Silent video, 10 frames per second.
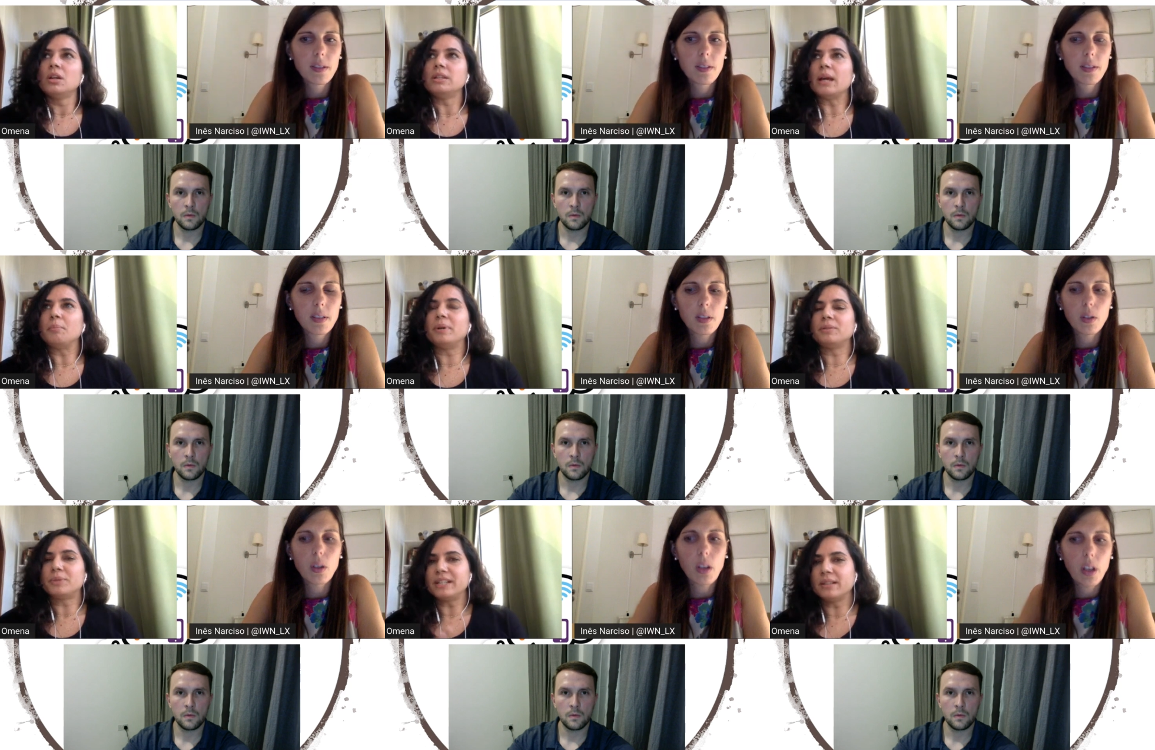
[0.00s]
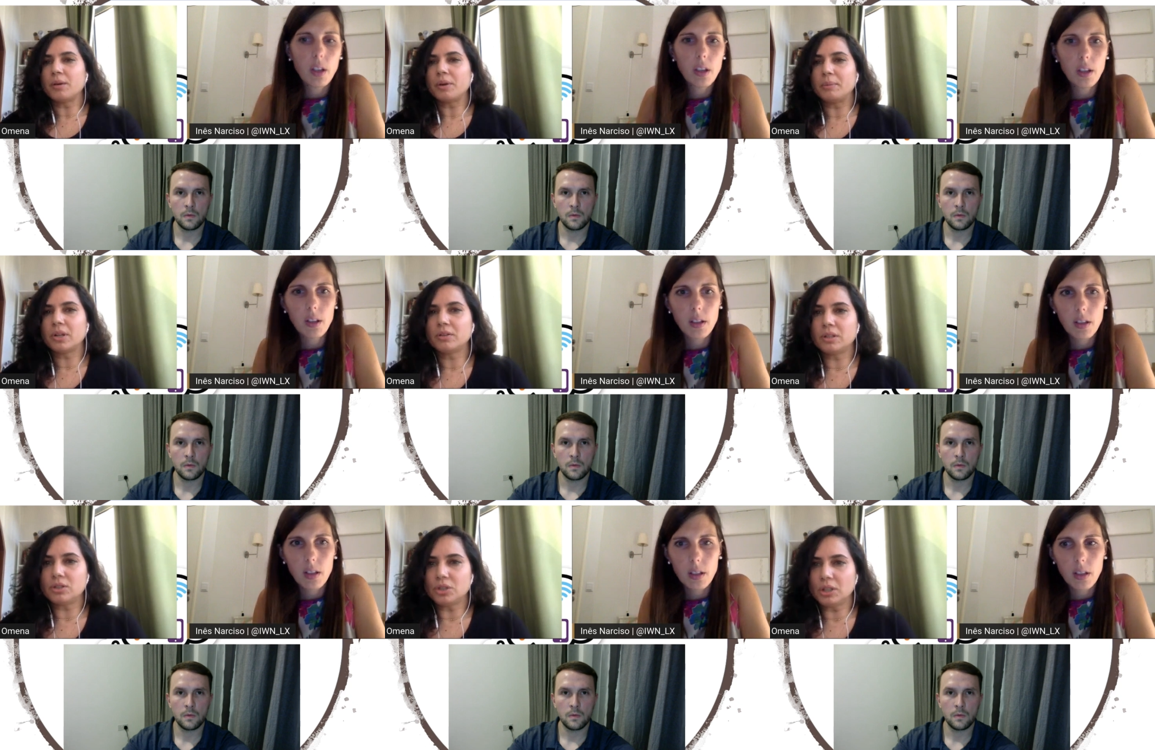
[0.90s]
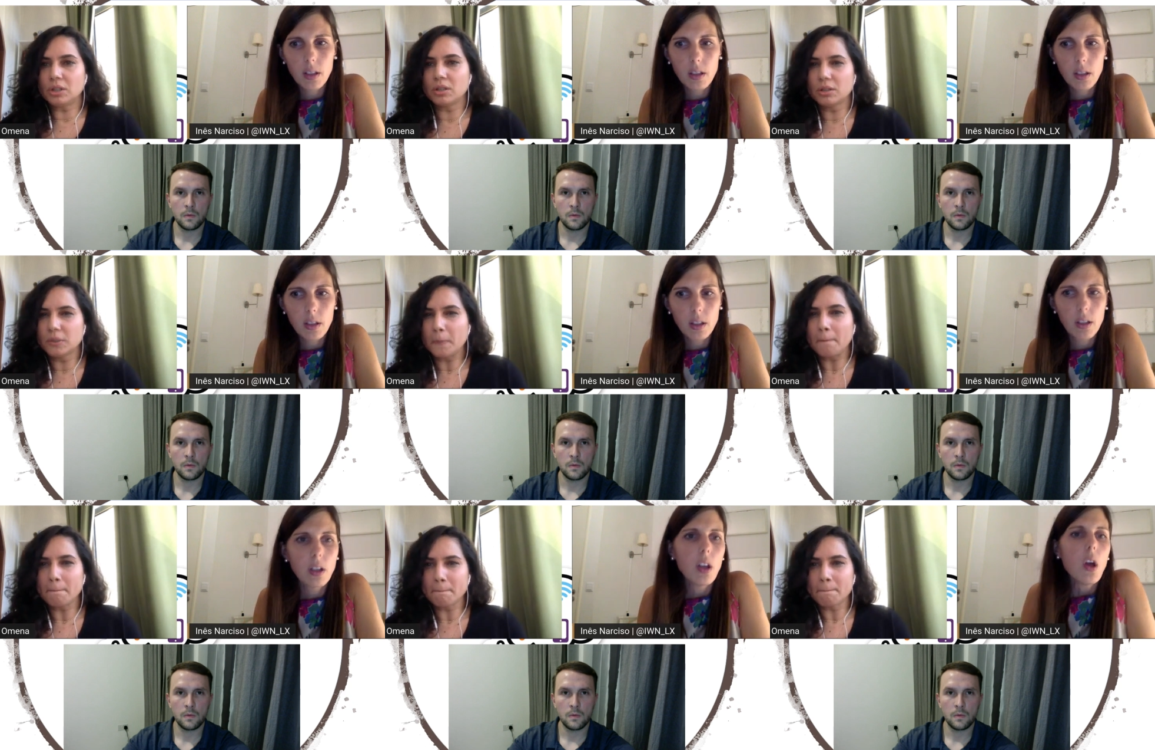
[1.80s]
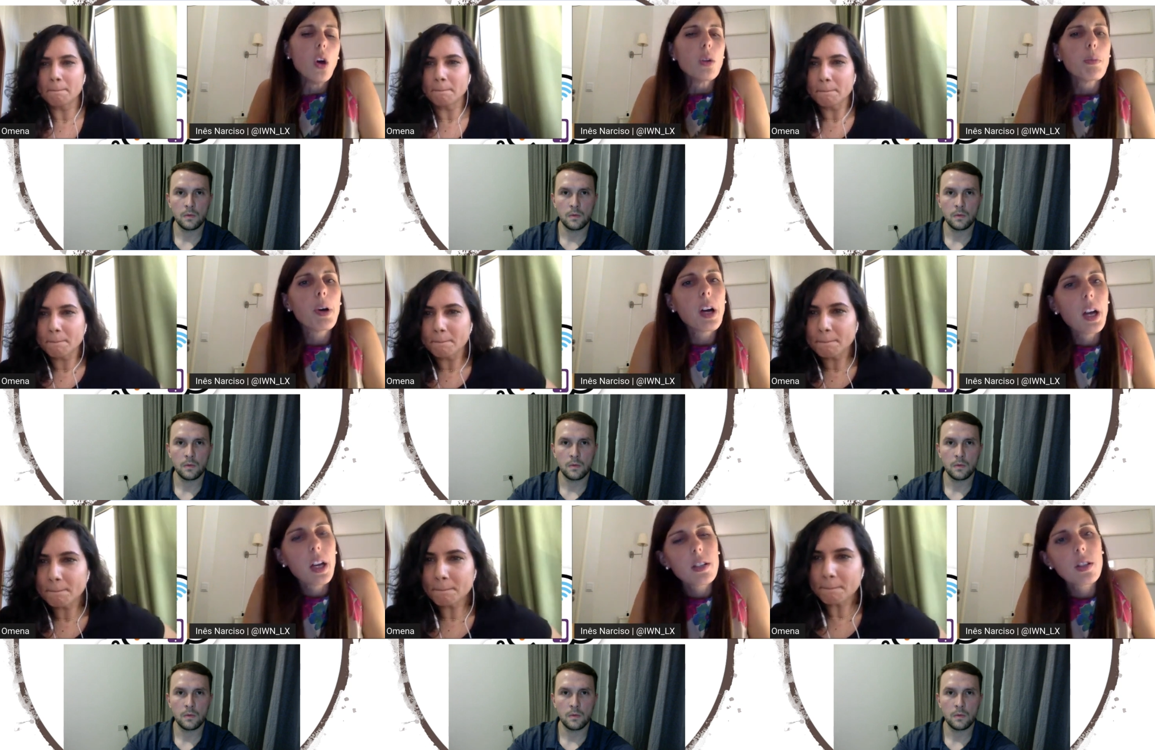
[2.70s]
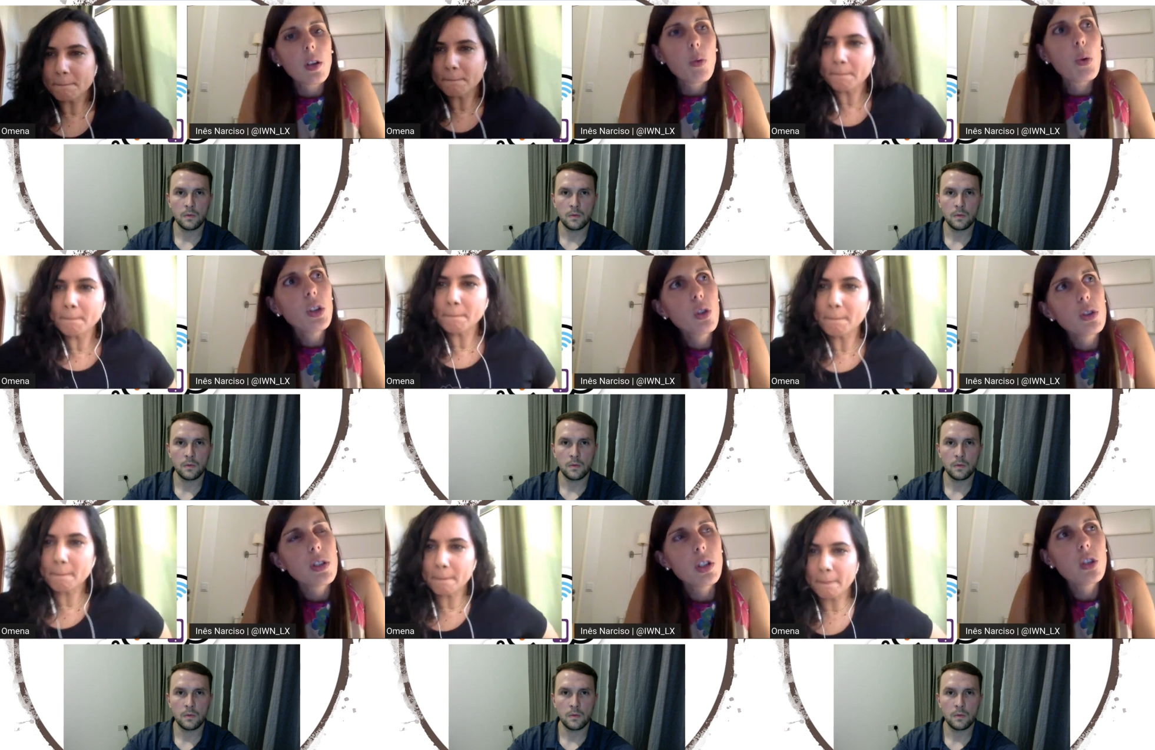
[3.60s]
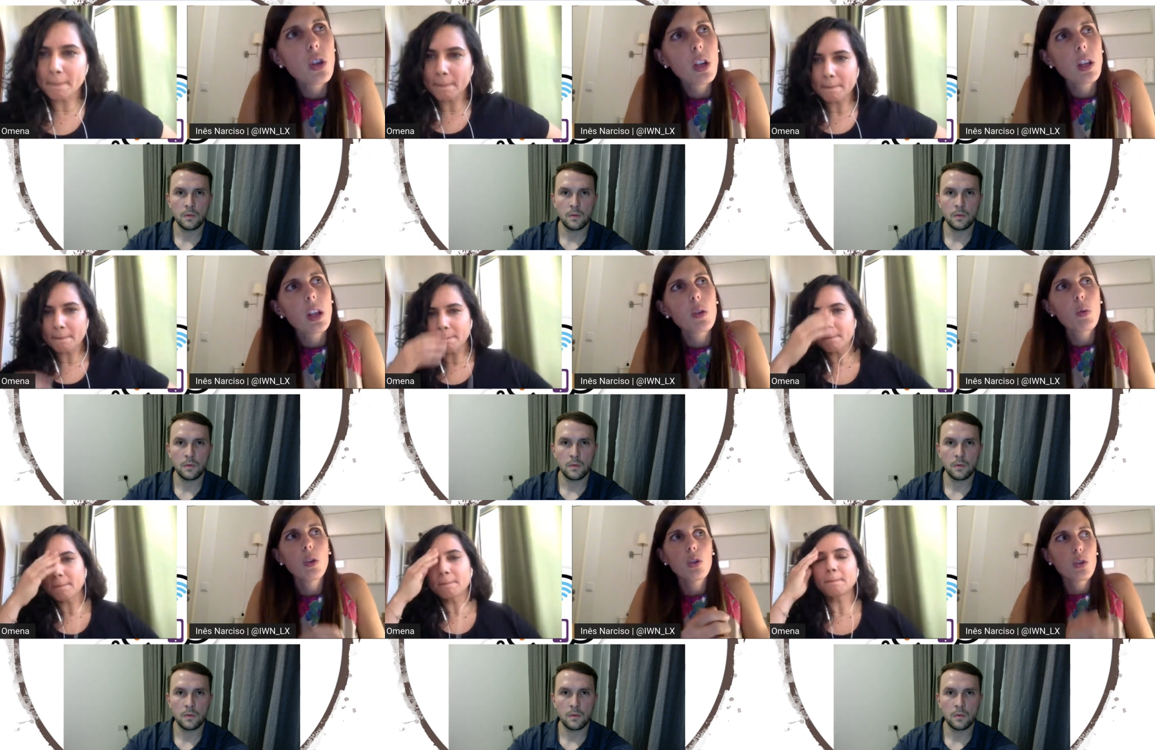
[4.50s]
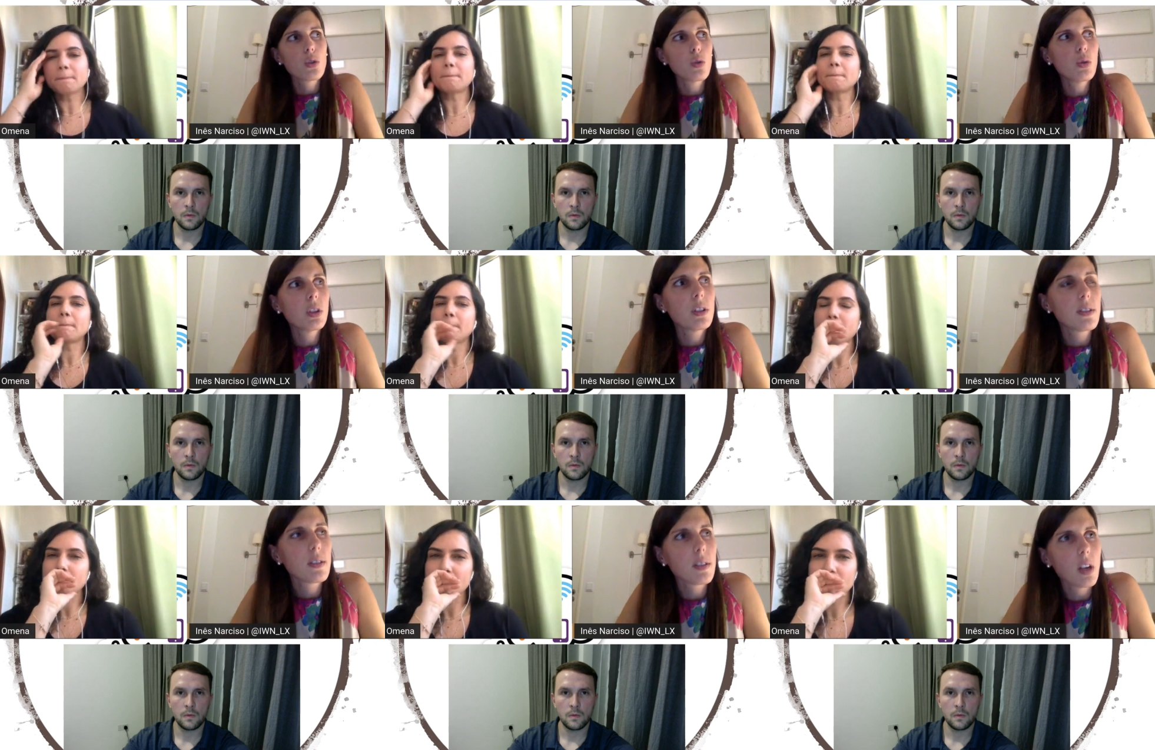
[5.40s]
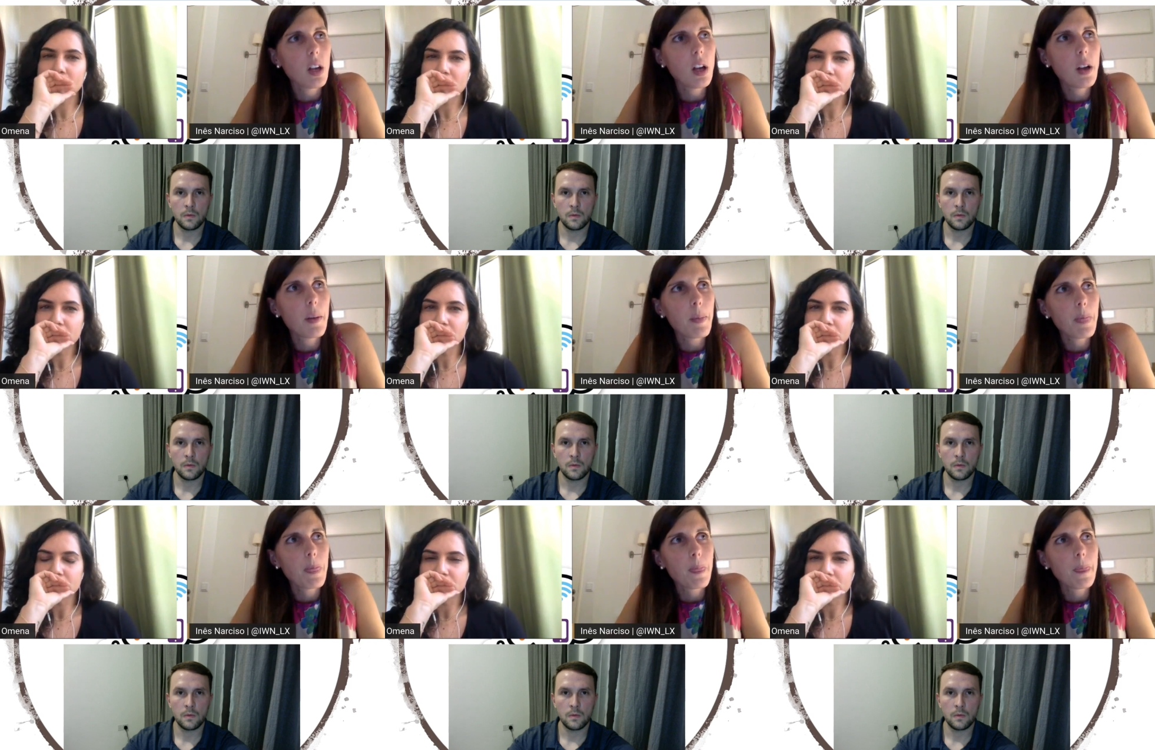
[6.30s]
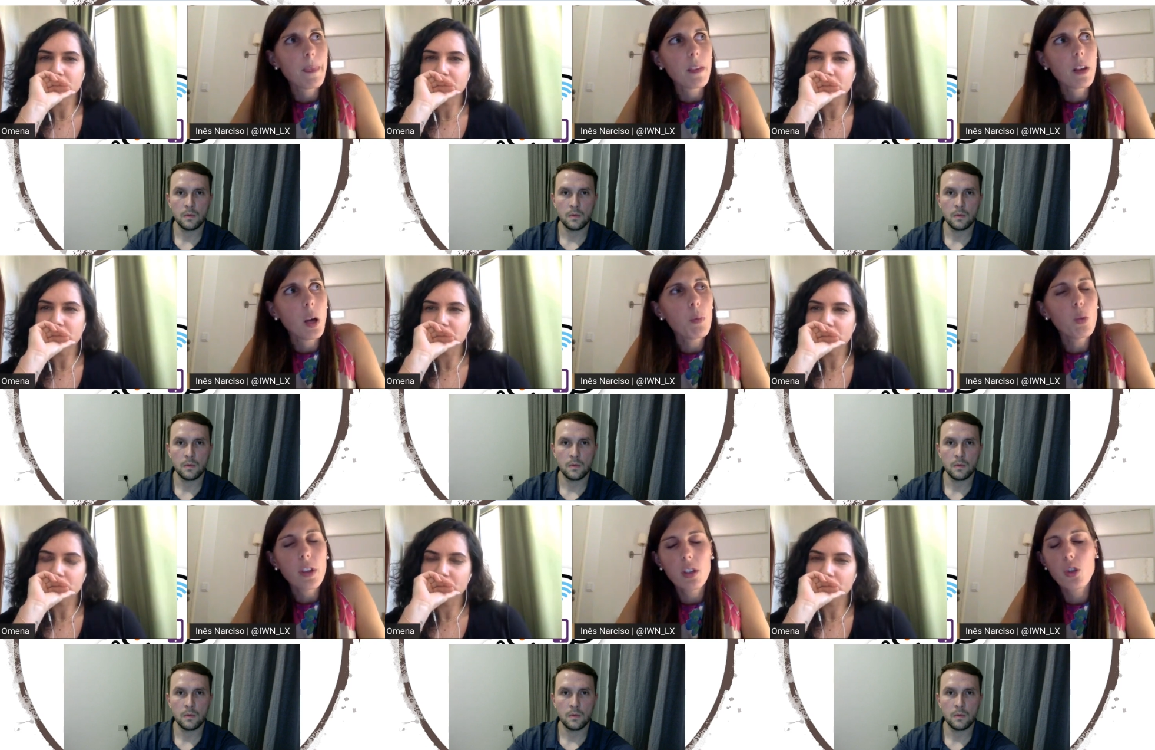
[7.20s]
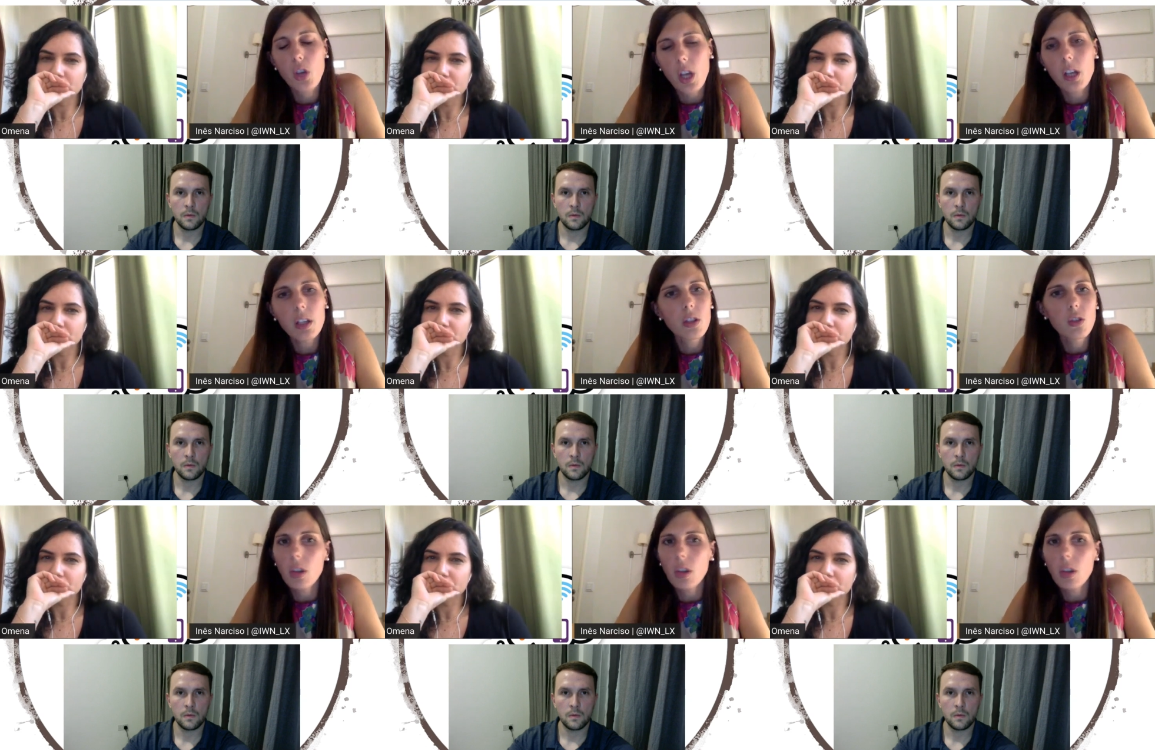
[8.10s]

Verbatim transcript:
Speaker 1: Yeah, but right now I'm not teaching.
Speaker 2: But when you're teaching, like when your students um, come with a challenge